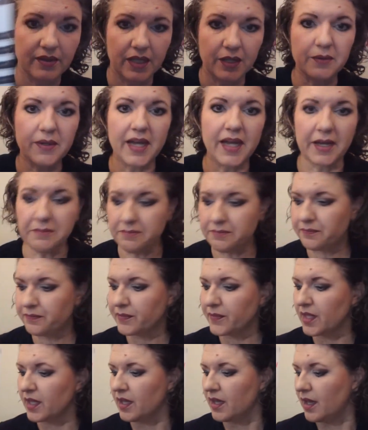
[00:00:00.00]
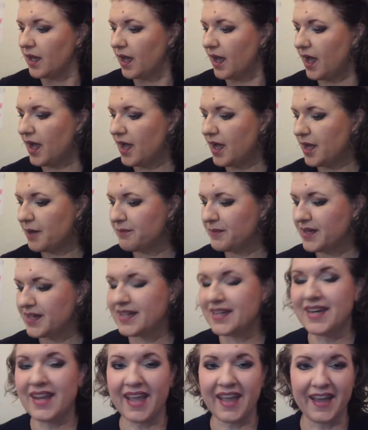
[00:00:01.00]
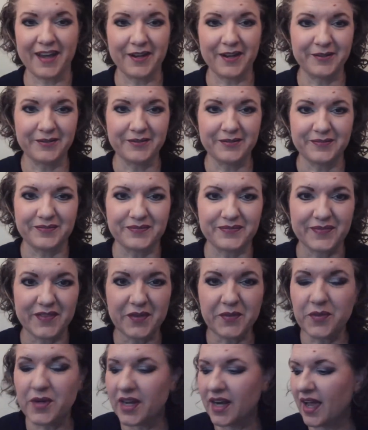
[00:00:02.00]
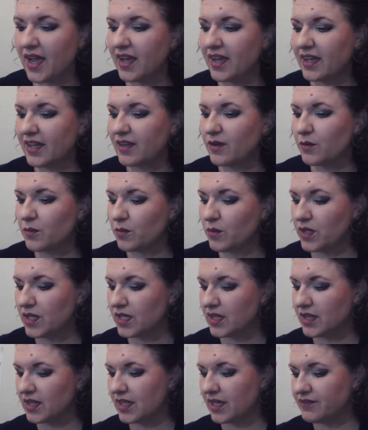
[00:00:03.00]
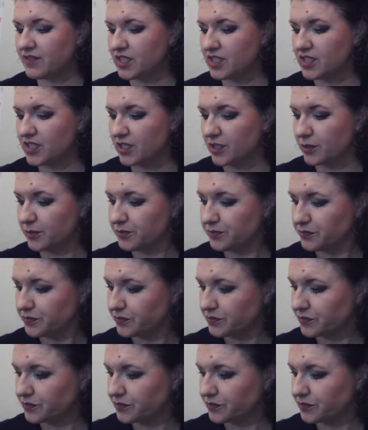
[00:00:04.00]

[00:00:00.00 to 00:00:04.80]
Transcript: Okay. Now what I would love to do